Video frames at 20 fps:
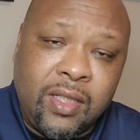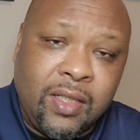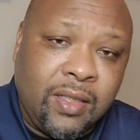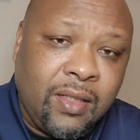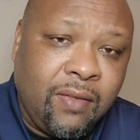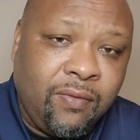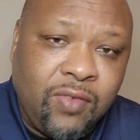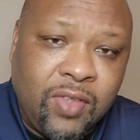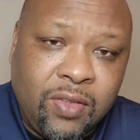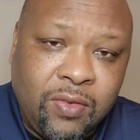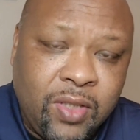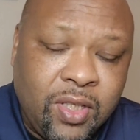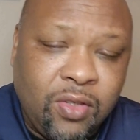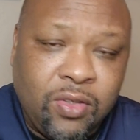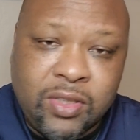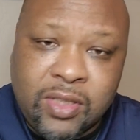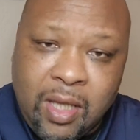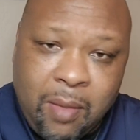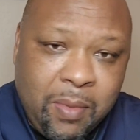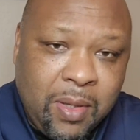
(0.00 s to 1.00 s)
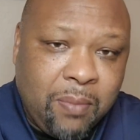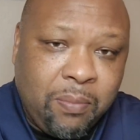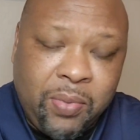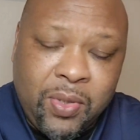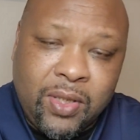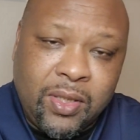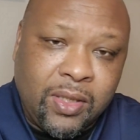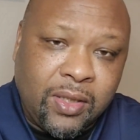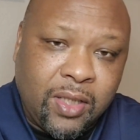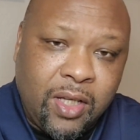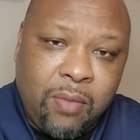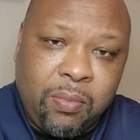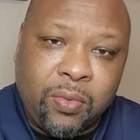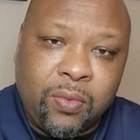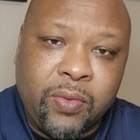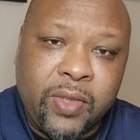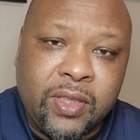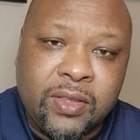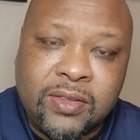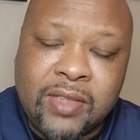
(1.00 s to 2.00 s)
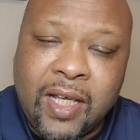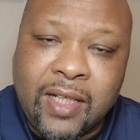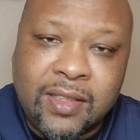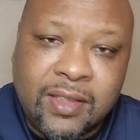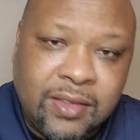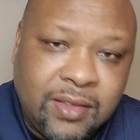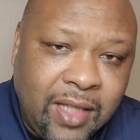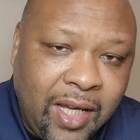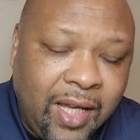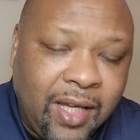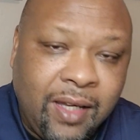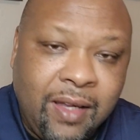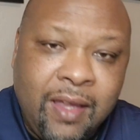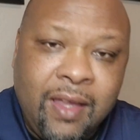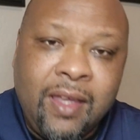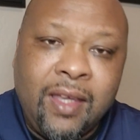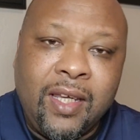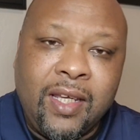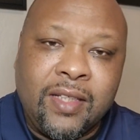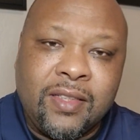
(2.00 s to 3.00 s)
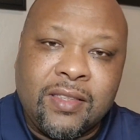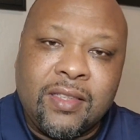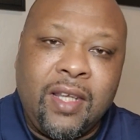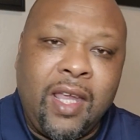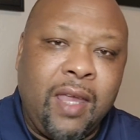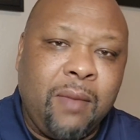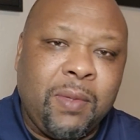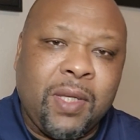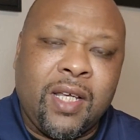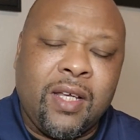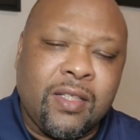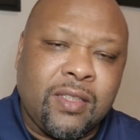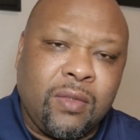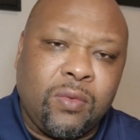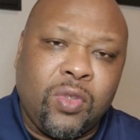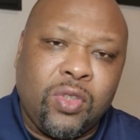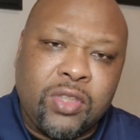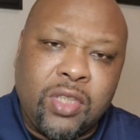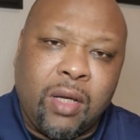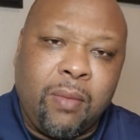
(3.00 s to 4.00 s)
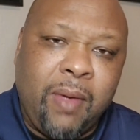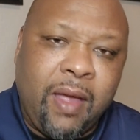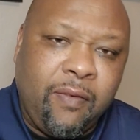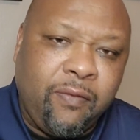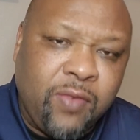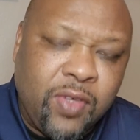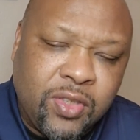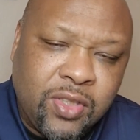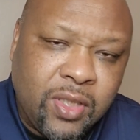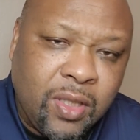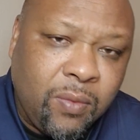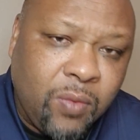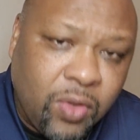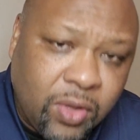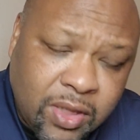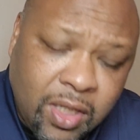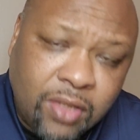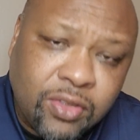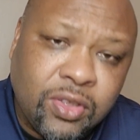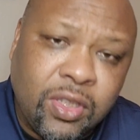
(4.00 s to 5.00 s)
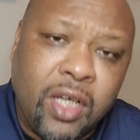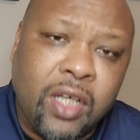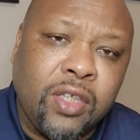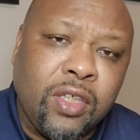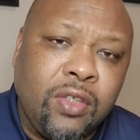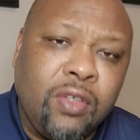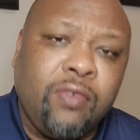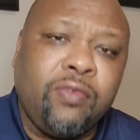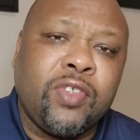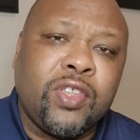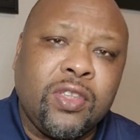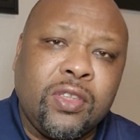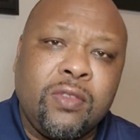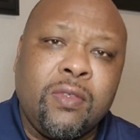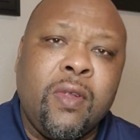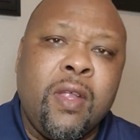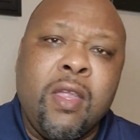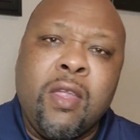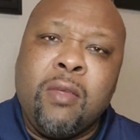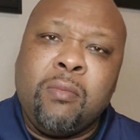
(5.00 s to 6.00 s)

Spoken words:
And if you notice, I've been putting a couple reels out today, each day, because I want to talk about future. I want to talk to our youth too.